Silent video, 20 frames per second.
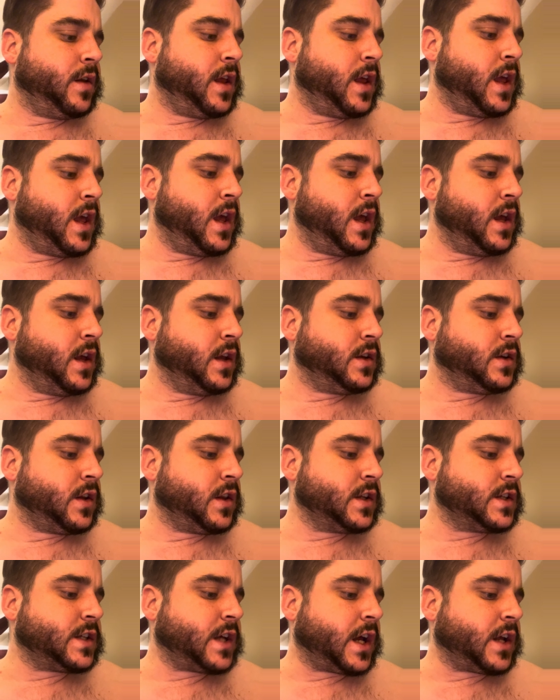E to
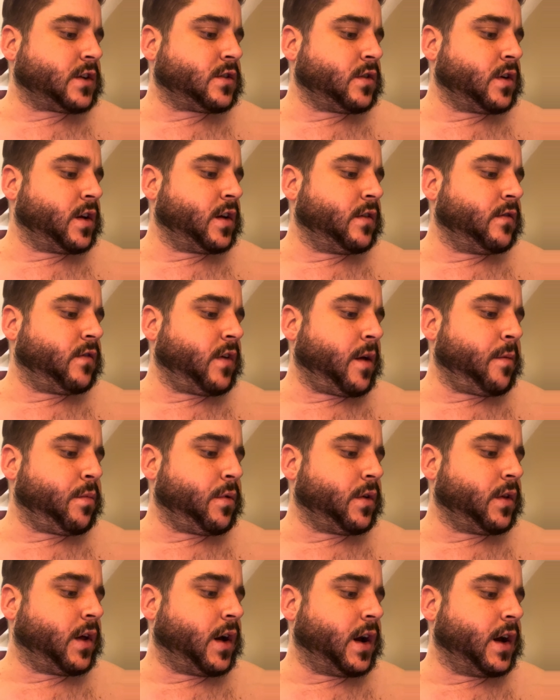the saturated
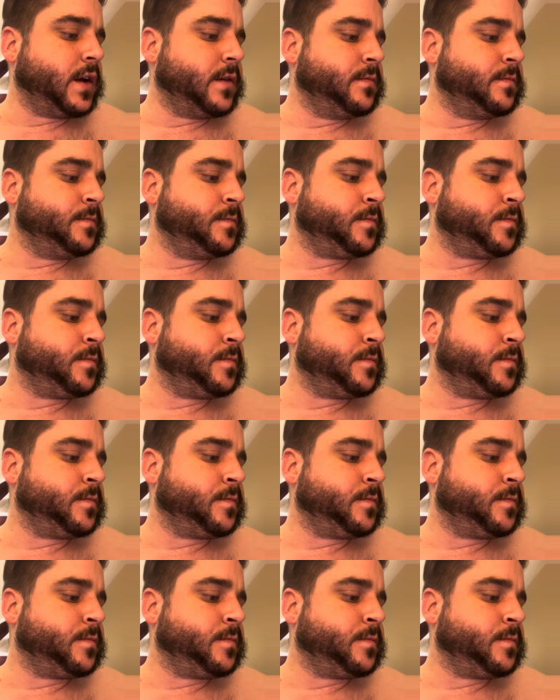vapor line.